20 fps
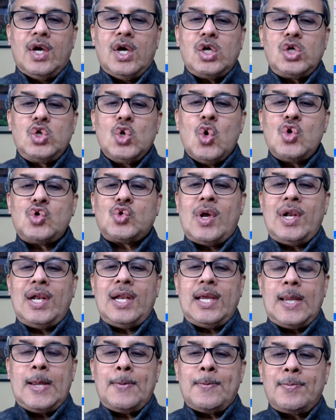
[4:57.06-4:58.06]

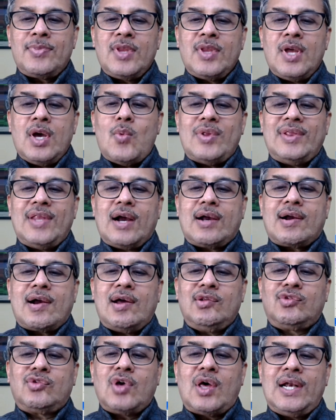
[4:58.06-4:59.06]
Usually, when the
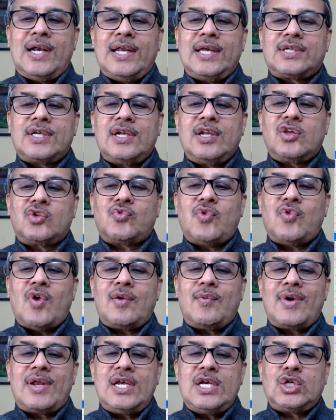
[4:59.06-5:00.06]
consolidation is for a
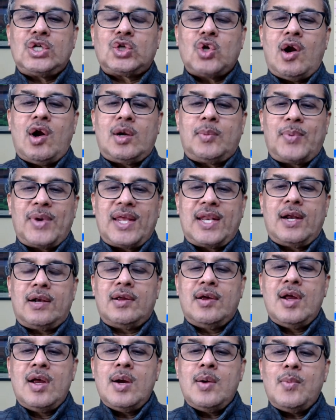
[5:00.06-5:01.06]
very short
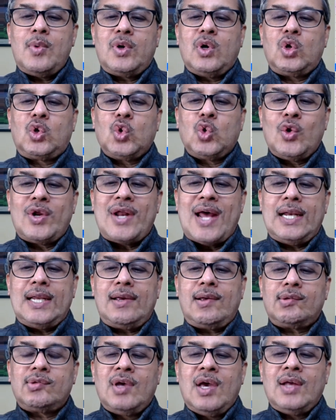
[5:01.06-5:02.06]
period within two
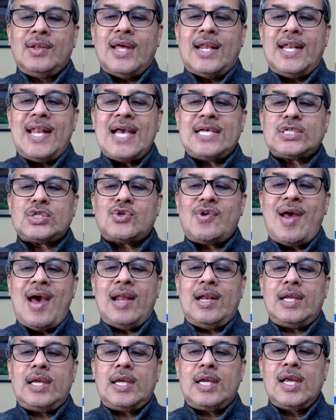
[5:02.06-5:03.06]
rallies, the next
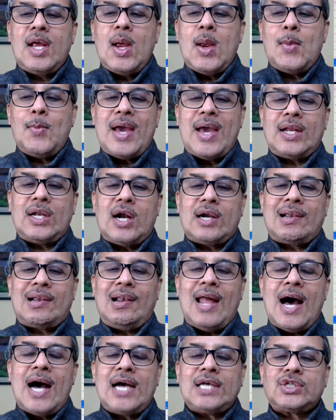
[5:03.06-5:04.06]
rally may not
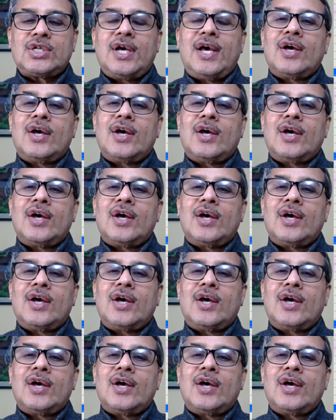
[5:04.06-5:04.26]
last